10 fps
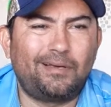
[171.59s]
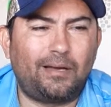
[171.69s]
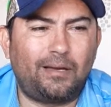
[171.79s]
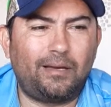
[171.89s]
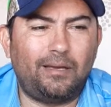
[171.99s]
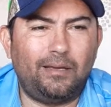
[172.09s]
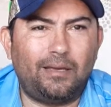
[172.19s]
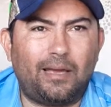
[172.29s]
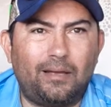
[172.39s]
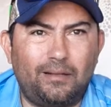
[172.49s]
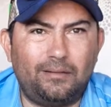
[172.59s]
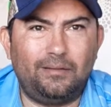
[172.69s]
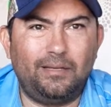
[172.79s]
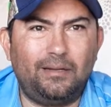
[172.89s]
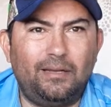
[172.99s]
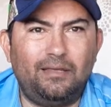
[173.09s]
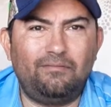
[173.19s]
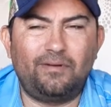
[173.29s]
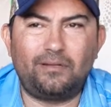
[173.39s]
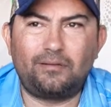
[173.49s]
I did
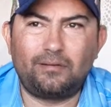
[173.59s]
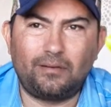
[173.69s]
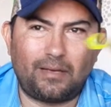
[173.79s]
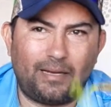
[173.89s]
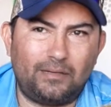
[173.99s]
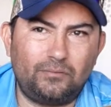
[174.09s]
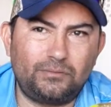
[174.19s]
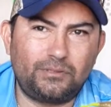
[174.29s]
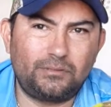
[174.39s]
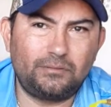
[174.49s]
leave it out.